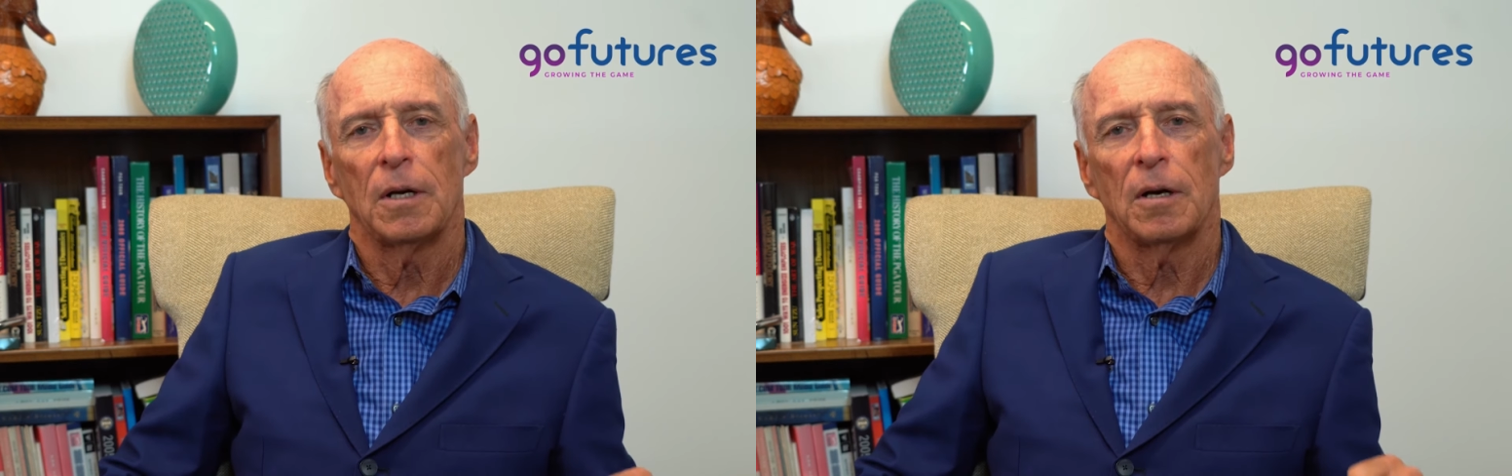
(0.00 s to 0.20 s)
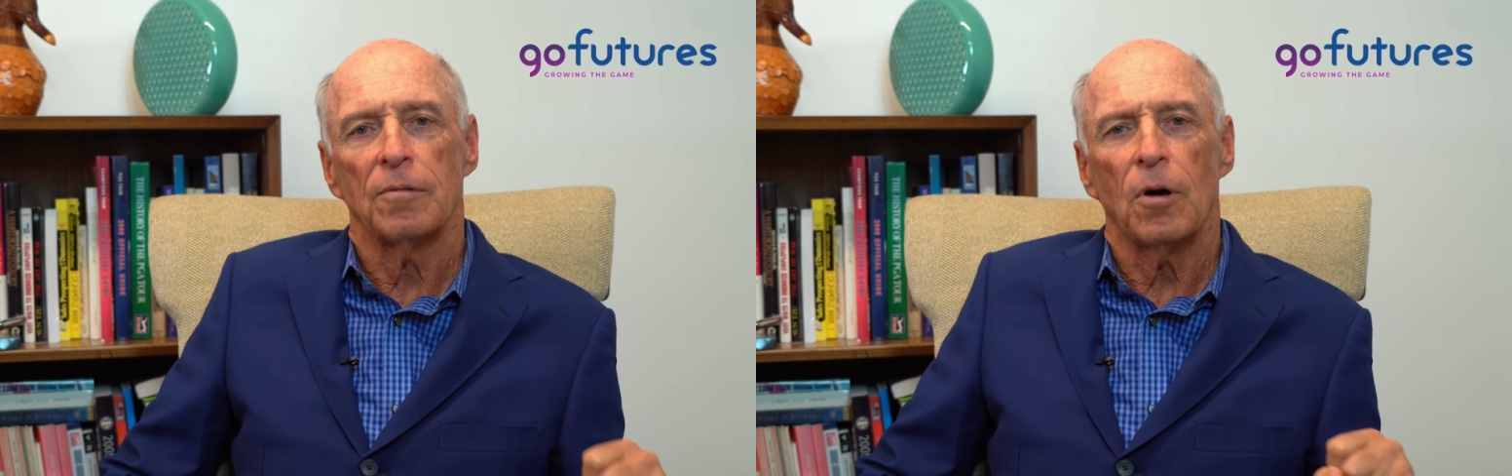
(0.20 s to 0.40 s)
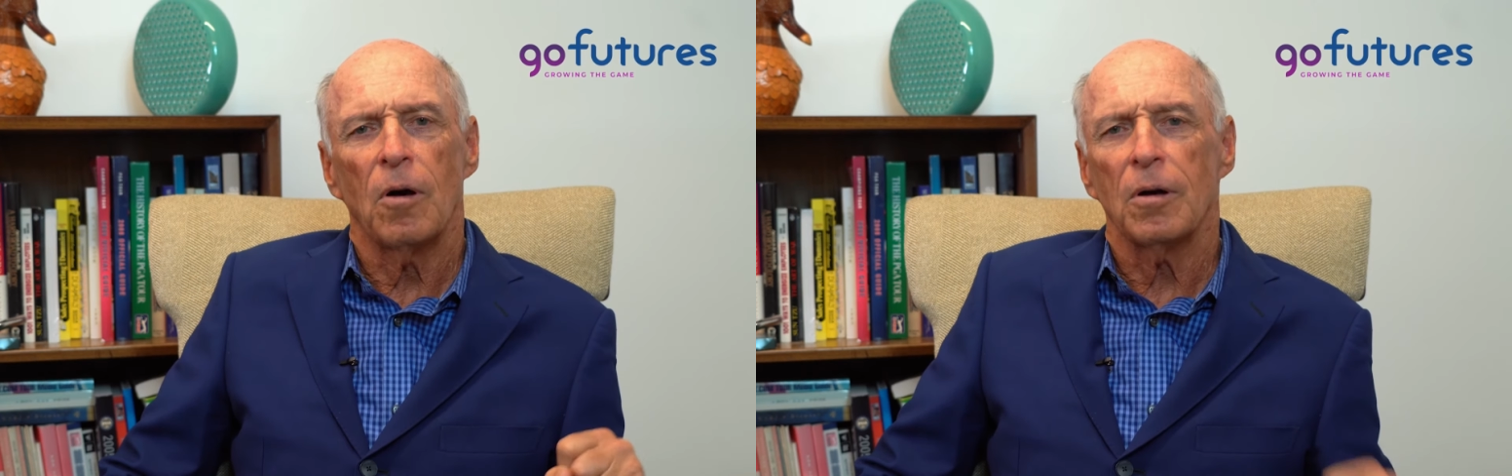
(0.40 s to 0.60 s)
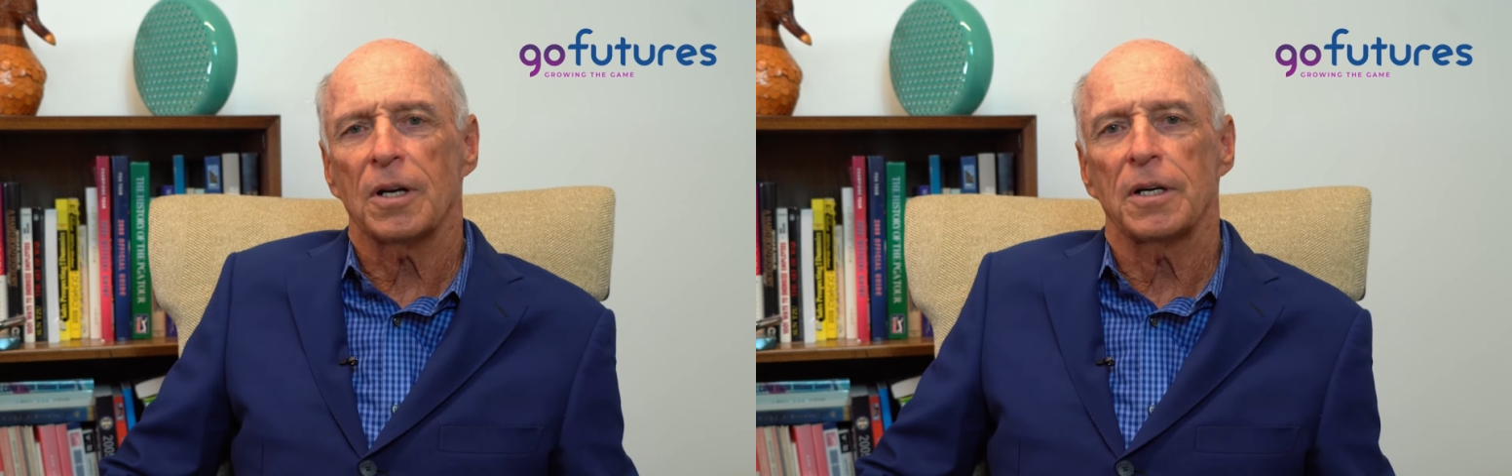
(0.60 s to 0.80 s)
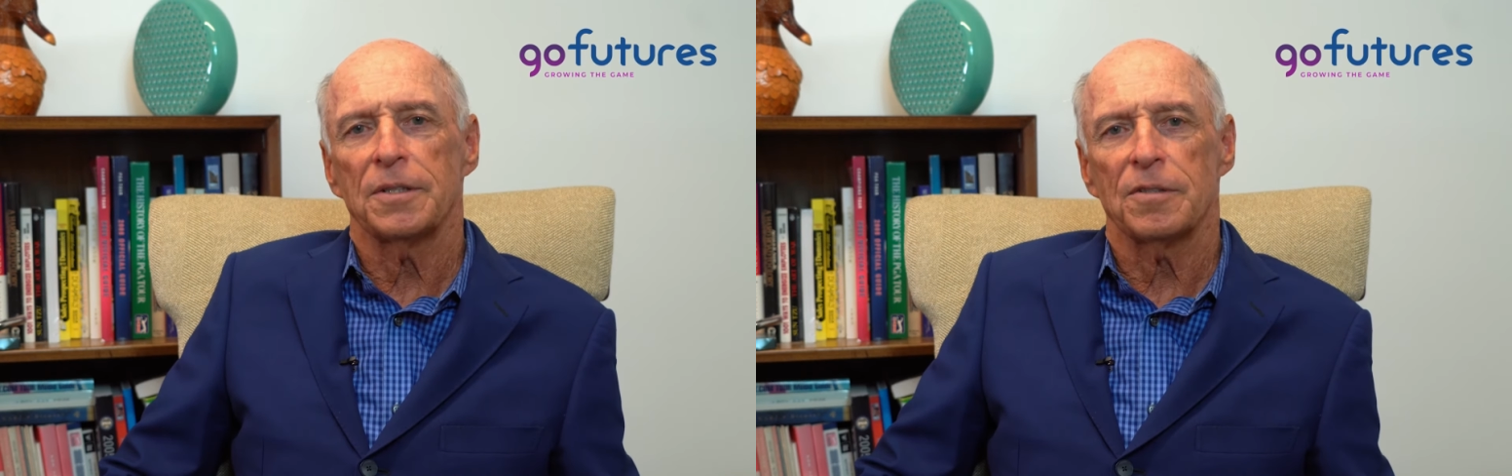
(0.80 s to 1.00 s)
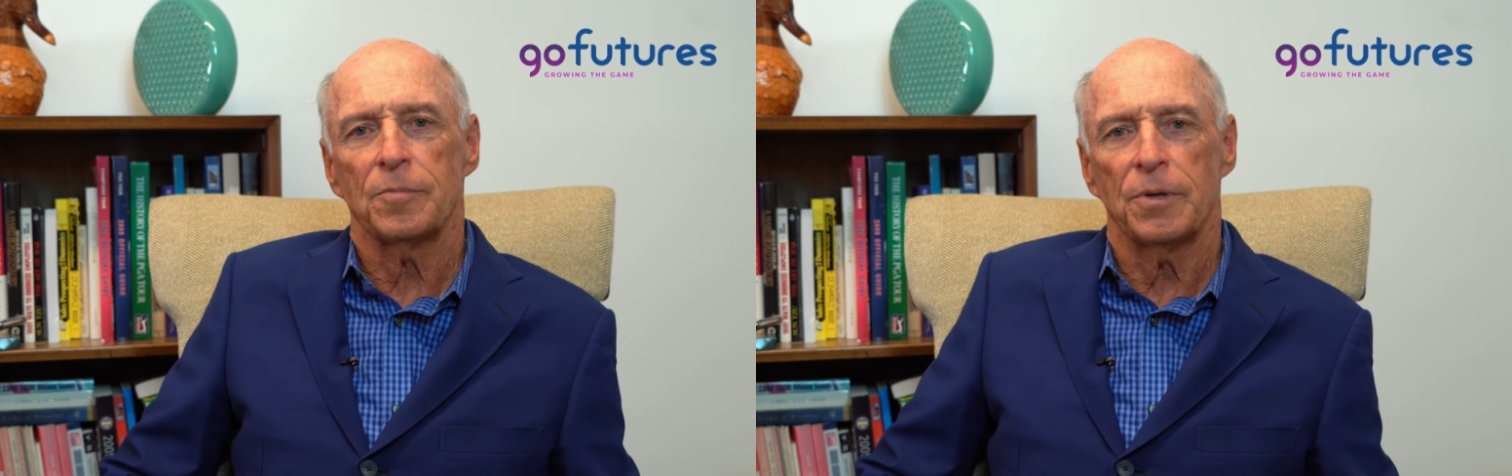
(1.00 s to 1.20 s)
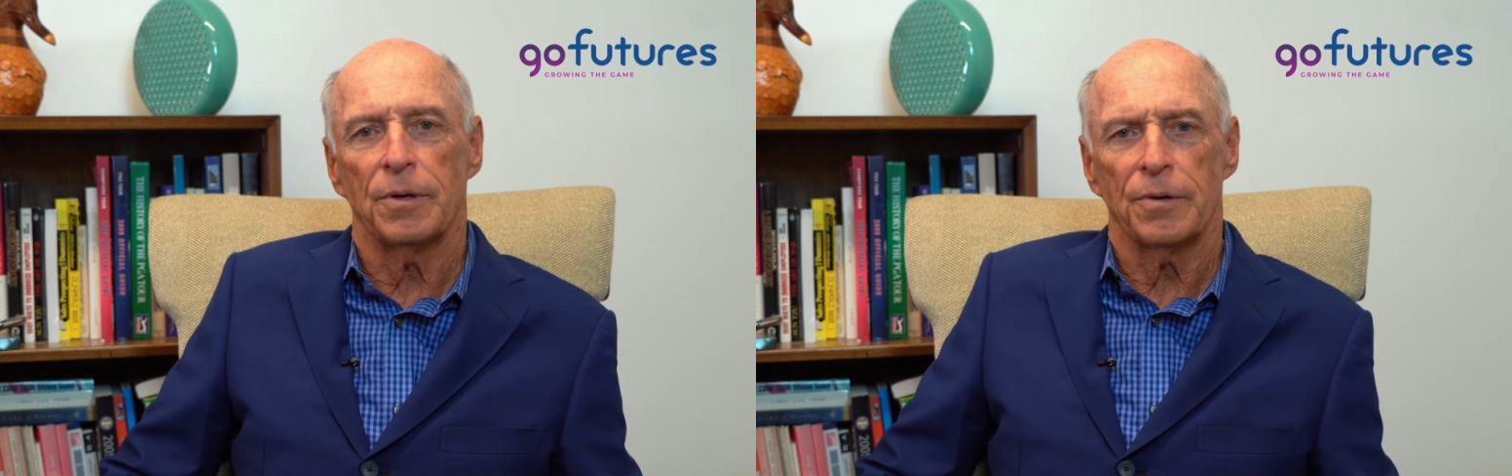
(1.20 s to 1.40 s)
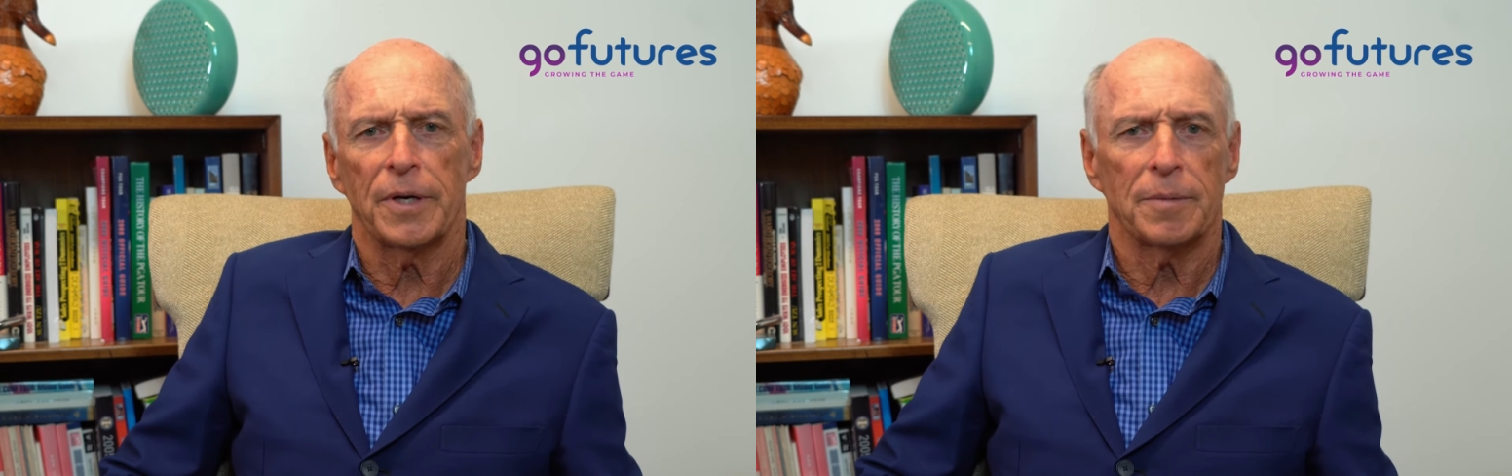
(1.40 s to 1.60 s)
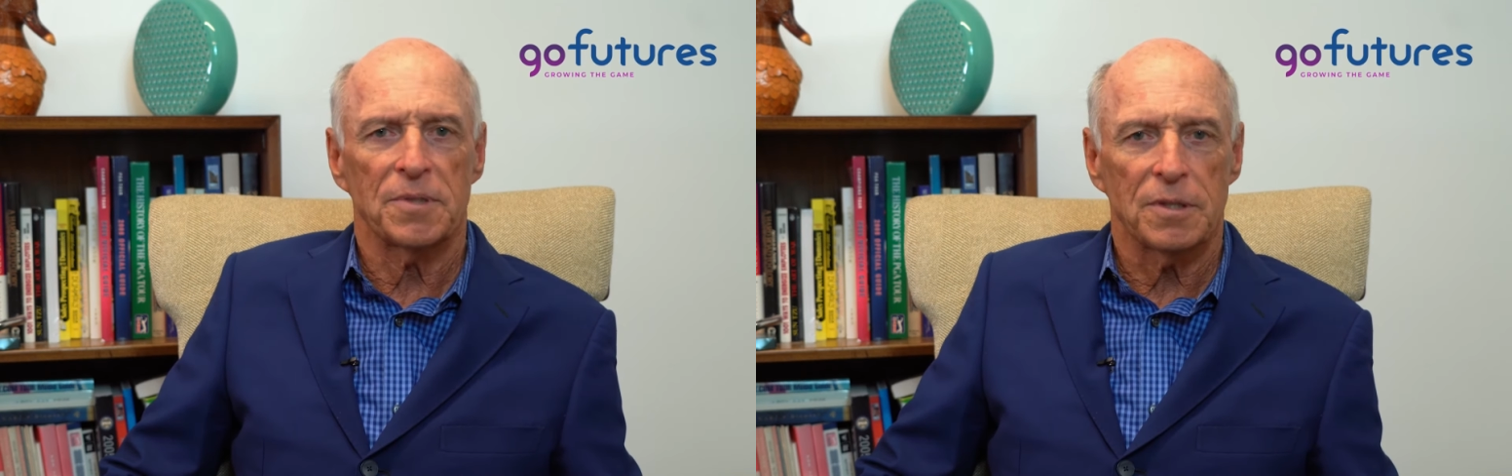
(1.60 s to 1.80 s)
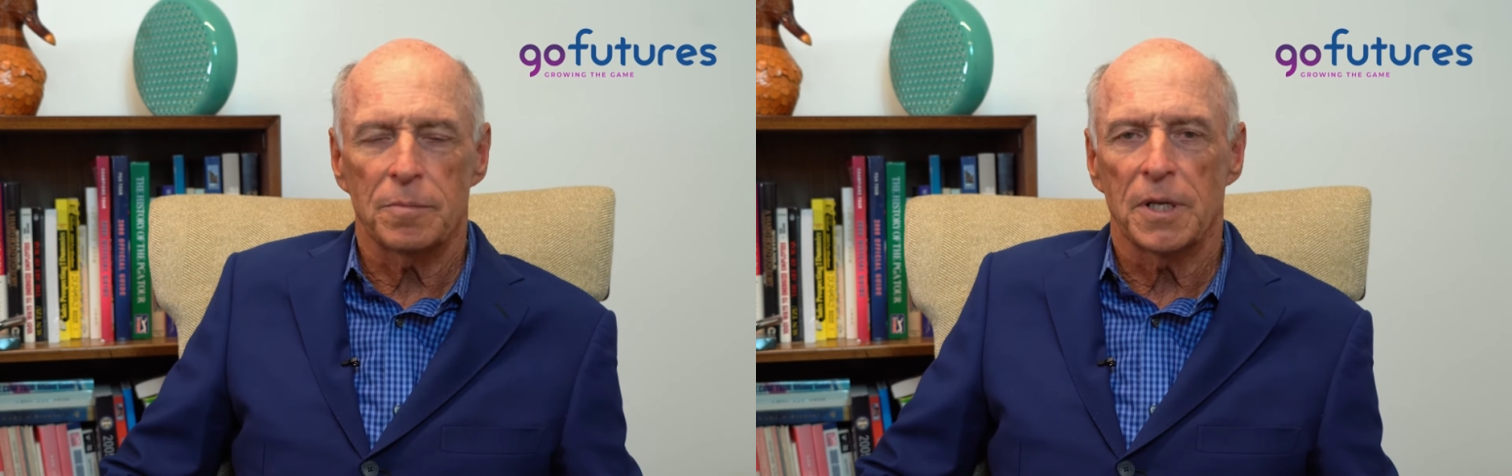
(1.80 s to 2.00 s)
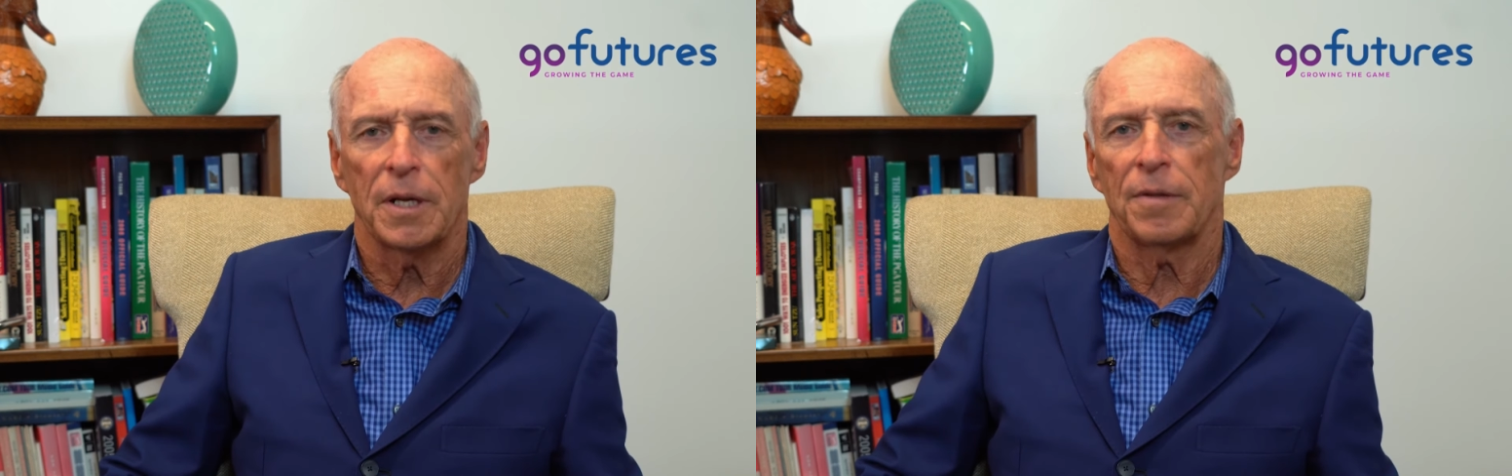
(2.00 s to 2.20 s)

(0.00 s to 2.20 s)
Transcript: of all kinds of programs to me